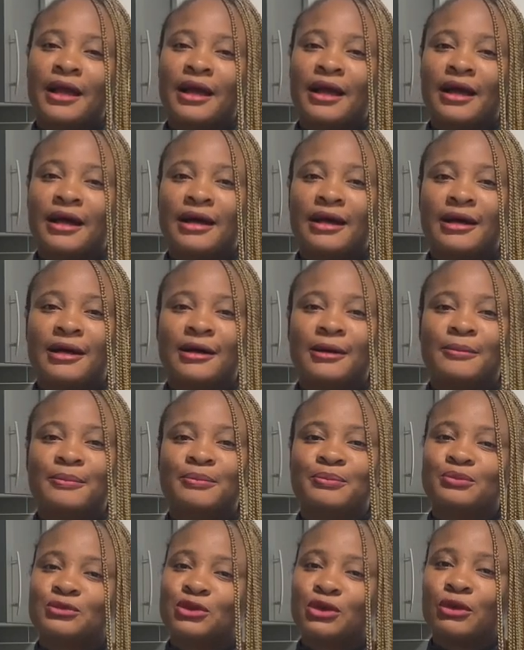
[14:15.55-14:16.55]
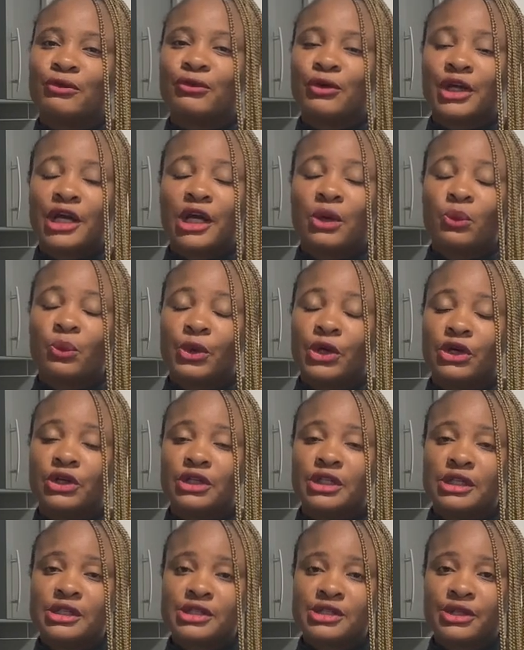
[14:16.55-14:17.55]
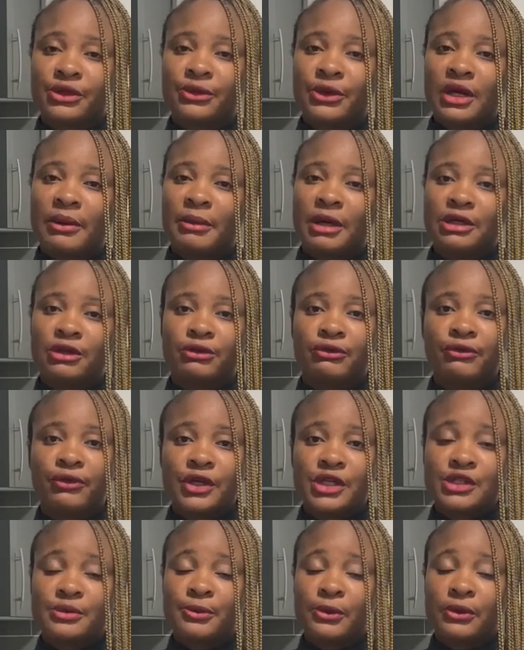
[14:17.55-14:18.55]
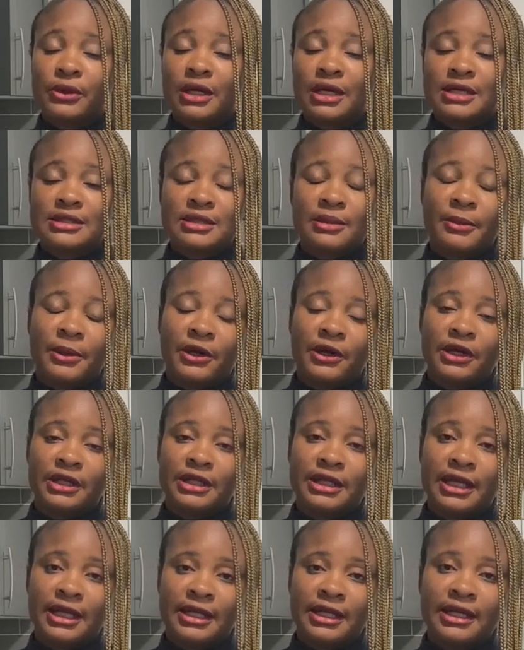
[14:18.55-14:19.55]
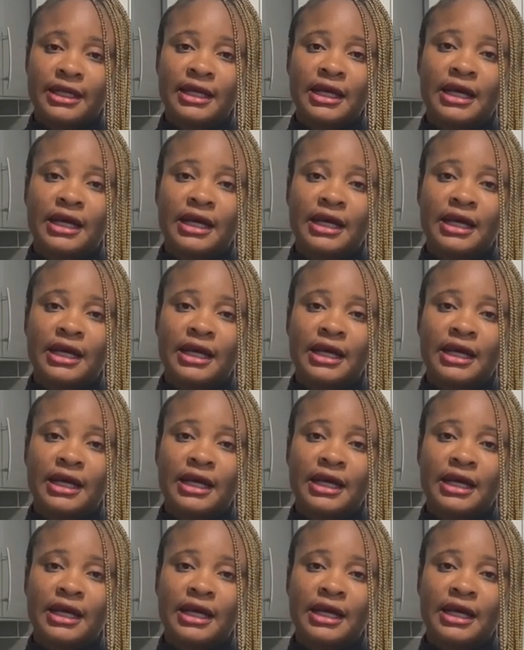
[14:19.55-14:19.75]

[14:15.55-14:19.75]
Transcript: Don't forget we're on Instagram and on Facebook as Amara and Khene,